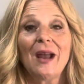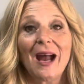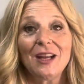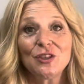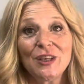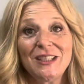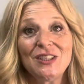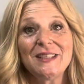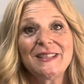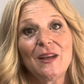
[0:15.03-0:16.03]

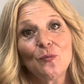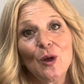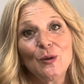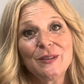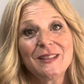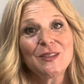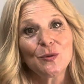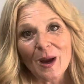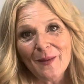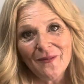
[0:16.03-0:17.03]
hydrangeas and roses
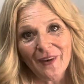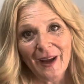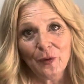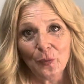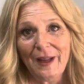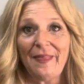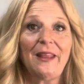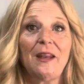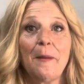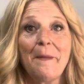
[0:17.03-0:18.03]
grapevine wreath
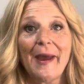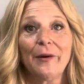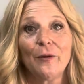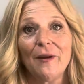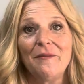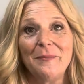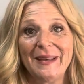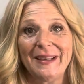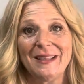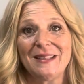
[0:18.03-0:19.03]
in a matter of
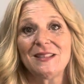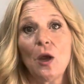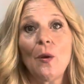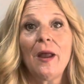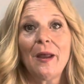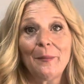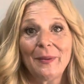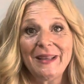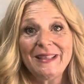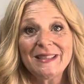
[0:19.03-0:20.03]
minutes. So
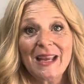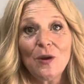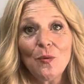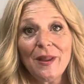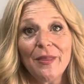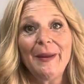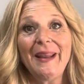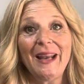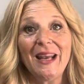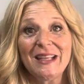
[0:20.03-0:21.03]
please stay with
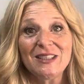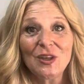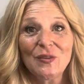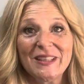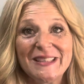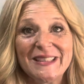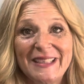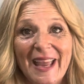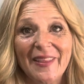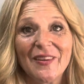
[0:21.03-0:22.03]
me and let's learn this
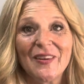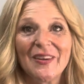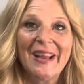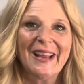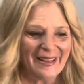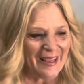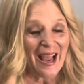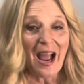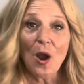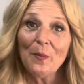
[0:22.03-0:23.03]
together.
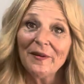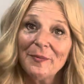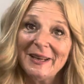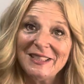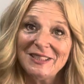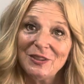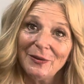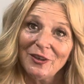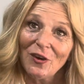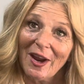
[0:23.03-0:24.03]
I hope everybody's
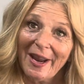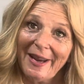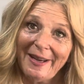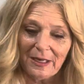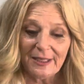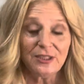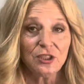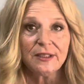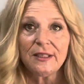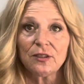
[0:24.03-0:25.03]
doing great. Let's
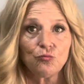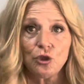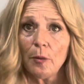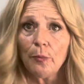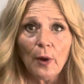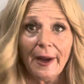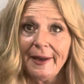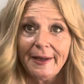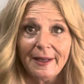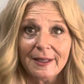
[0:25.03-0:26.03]
just jump right in
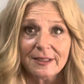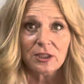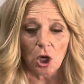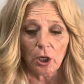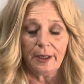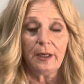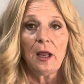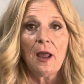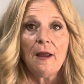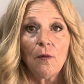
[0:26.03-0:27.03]
and get started.
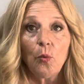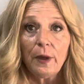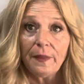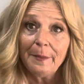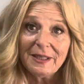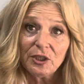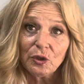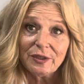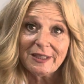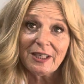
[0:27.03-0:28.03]
What the
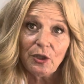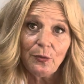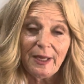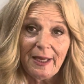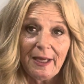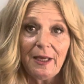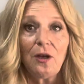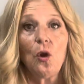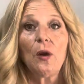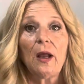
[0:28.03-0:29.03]
materials that you need
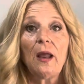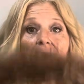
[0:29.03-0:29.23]
are a